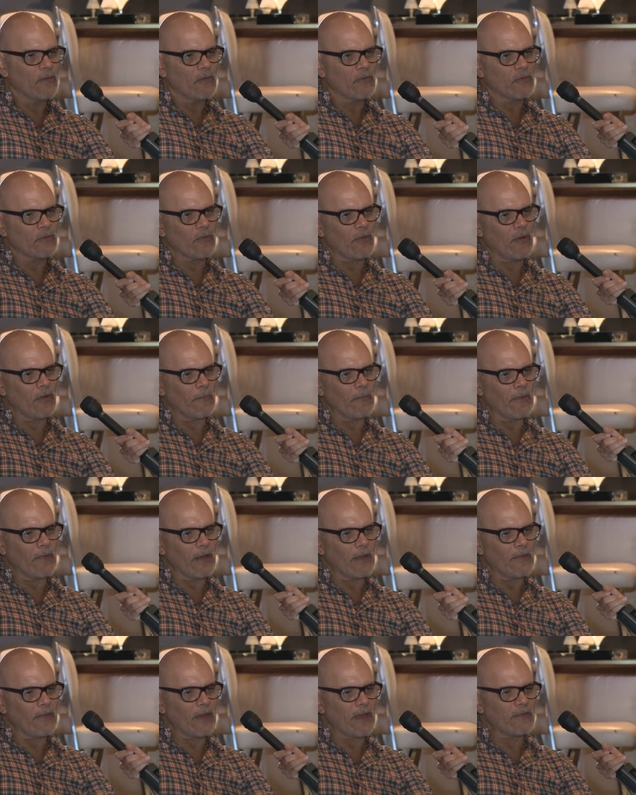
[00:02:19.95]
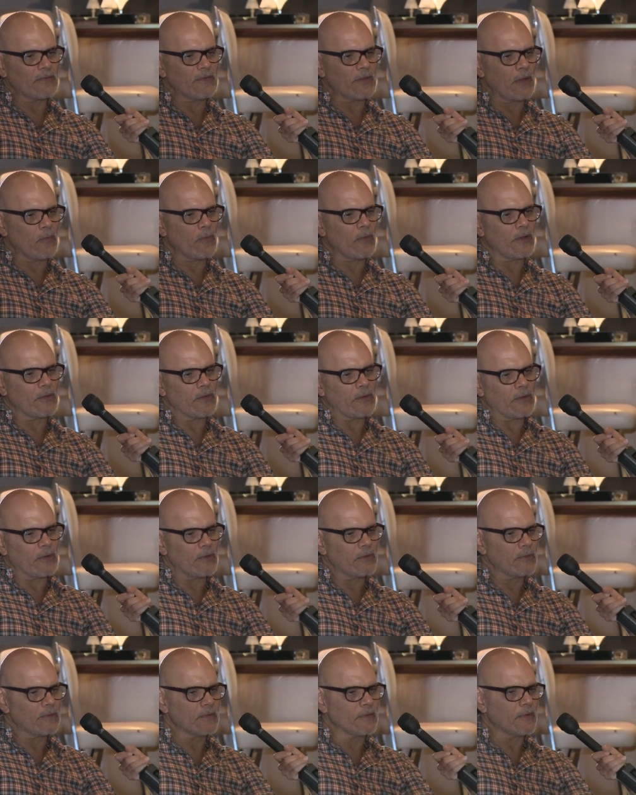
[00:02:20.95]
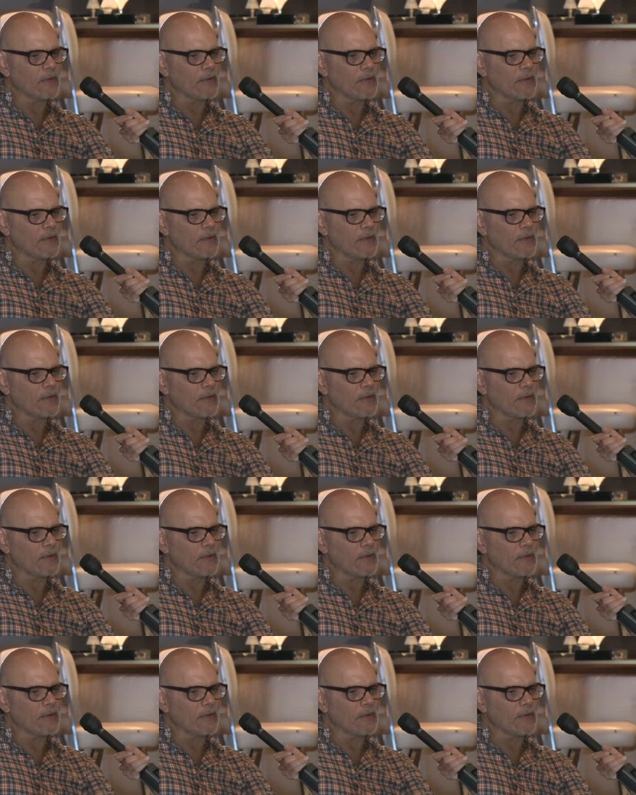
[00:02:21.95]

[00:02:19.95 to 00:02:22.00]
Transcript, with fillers: So uh, they said, well, you know,